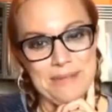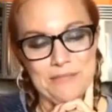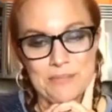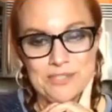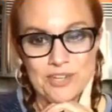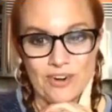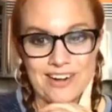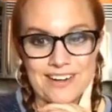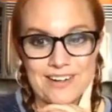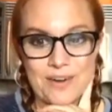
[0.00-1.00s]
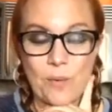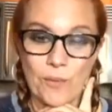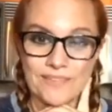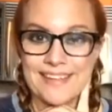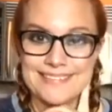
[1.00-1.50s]
Debbie from Dark
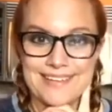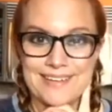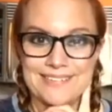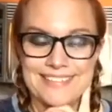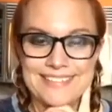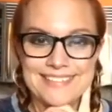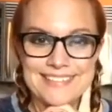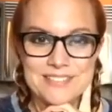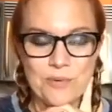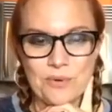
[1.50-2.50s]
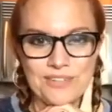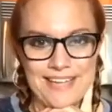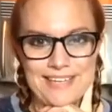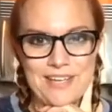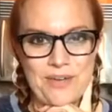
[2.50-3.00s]
Orlando. So
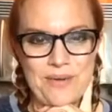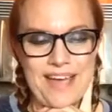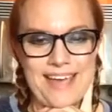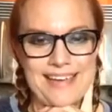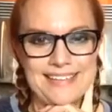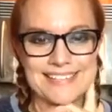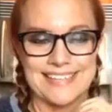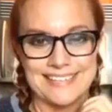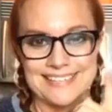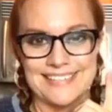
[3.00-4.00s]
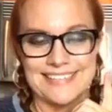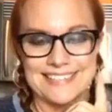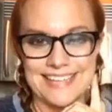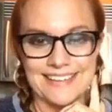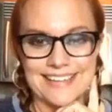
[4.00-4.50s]
Orlando has
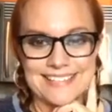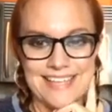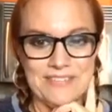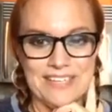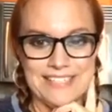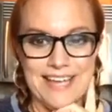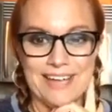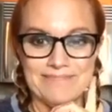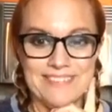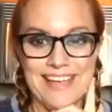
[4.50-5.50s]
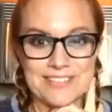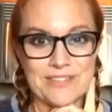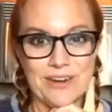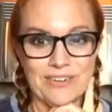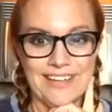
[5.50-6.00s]
ended daylight saving time. Yeah,
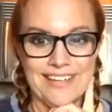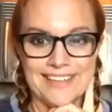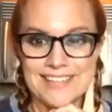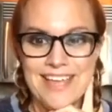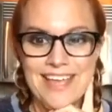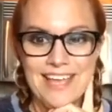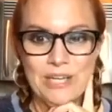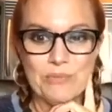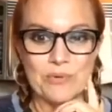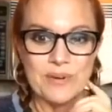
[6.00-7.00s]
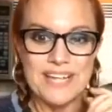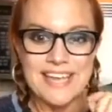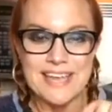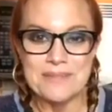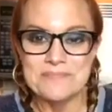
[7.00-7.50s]
so they are like us. Hello,
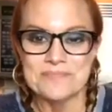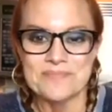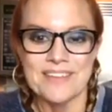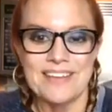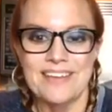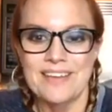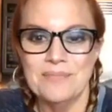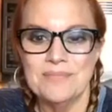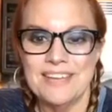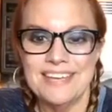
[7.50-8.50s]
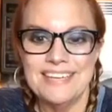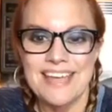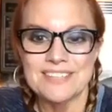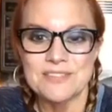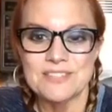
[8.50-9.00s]
Maria. Um, and
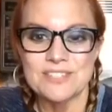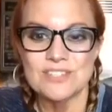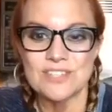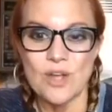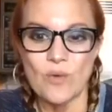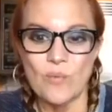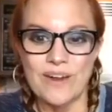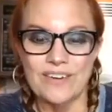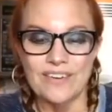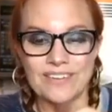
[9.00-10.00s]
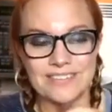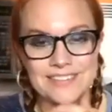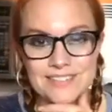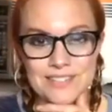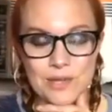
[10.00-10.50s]
yeah, so this is so weird.
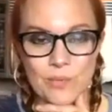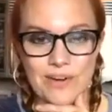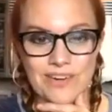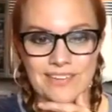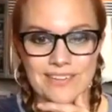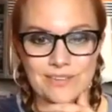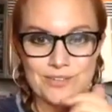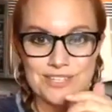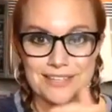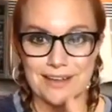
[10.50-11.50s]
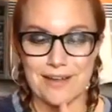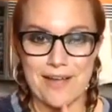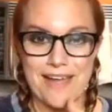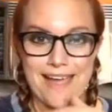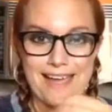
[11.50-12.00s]
This is so weird that they're just like,
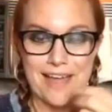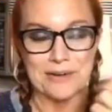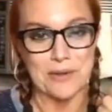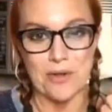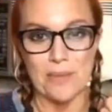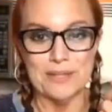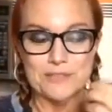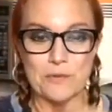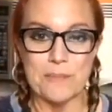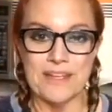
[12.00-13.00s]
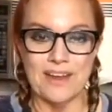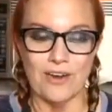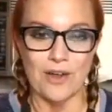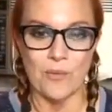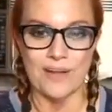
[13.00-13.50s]
I don't know, comments for me
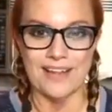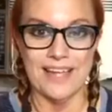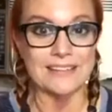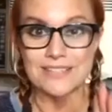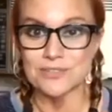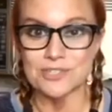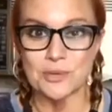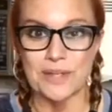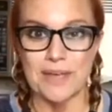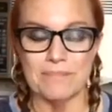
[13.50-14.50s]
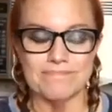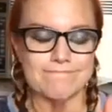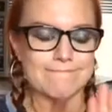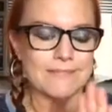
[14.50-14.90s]
are going, at least they're showing up.